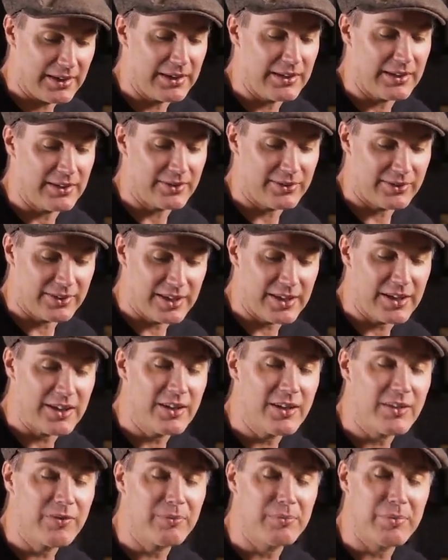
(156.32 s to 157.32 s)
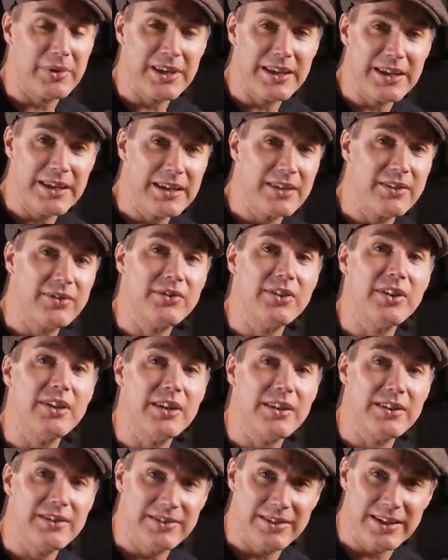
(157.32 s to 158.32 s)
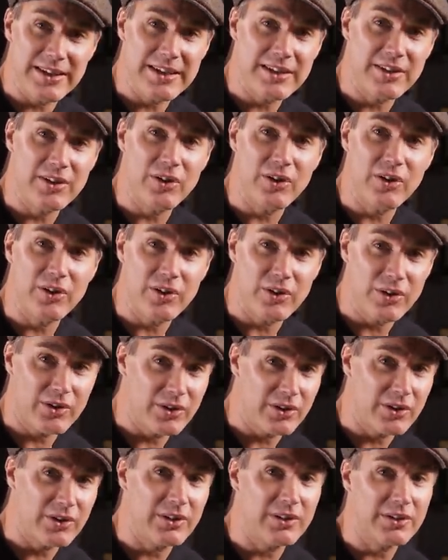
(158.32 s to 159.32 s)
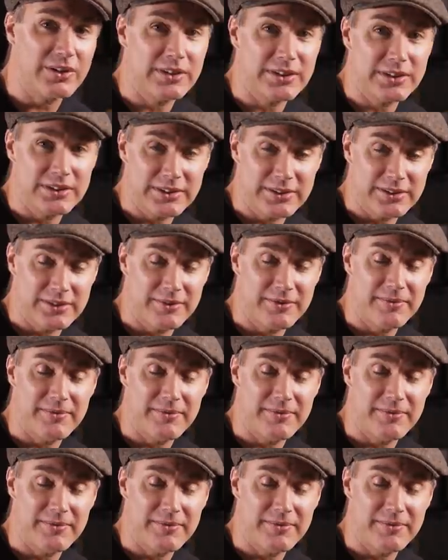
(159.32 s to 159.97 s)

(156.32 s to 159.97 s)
Is give peace a D chord.